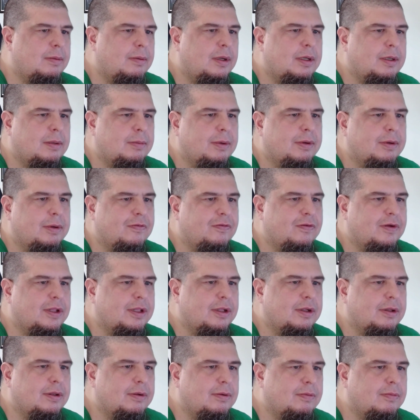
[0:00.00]
remember the
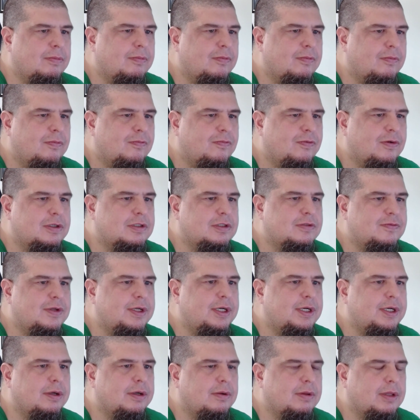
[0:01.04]
fellow first
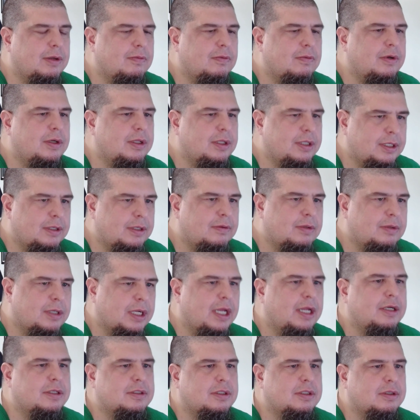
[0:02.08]
video that really
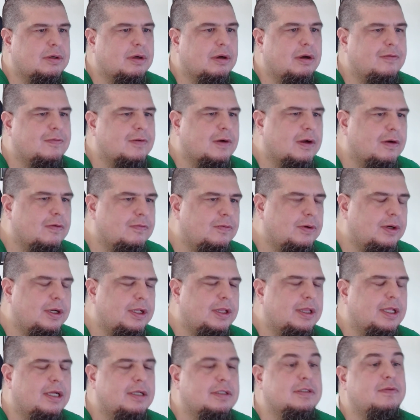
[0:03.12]
kind of took off, got
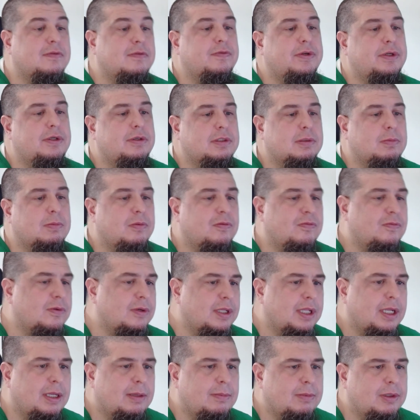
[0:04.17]
40,000 views, and before
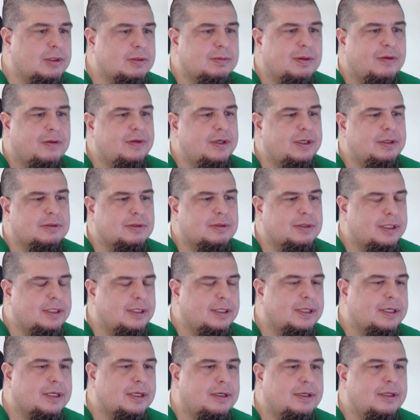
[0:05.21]
that most of my videos were getting
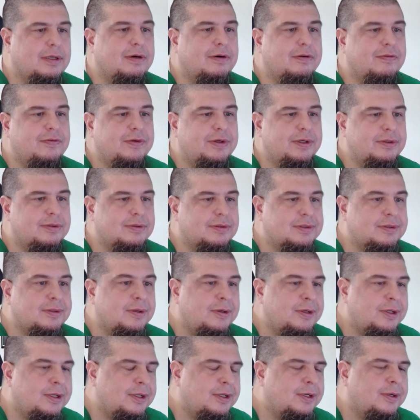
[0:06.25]
like 100 views
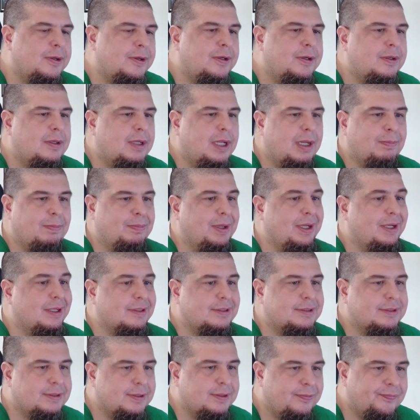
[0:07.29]
at
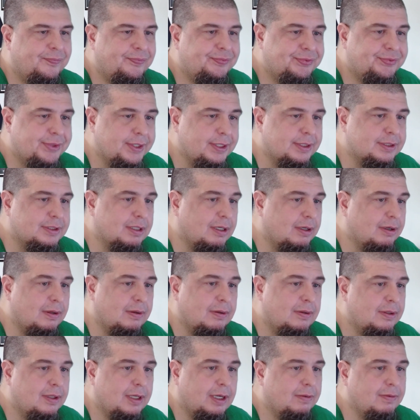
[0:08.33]
best. And so
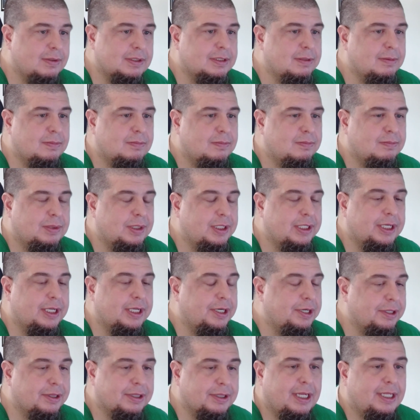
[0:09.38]
I wasn't putting
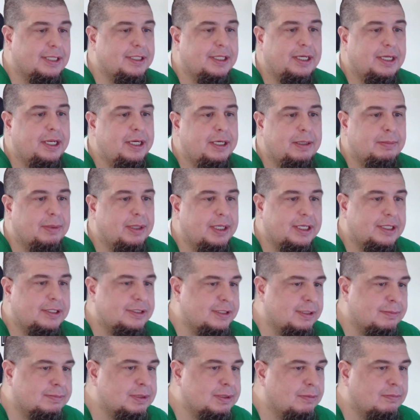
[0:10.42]
any thought that anybody
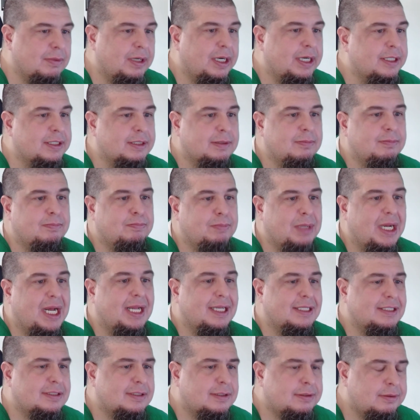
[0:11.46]
except some random
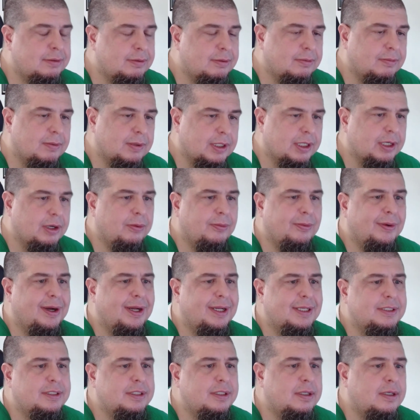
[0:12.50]
bots were going to
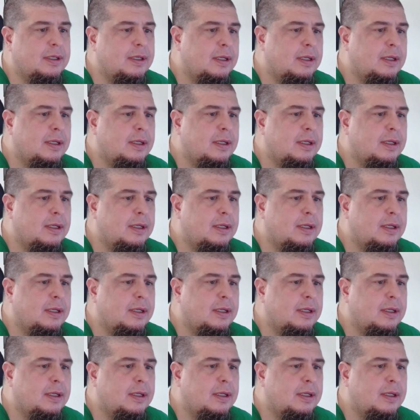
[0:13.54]
watch it.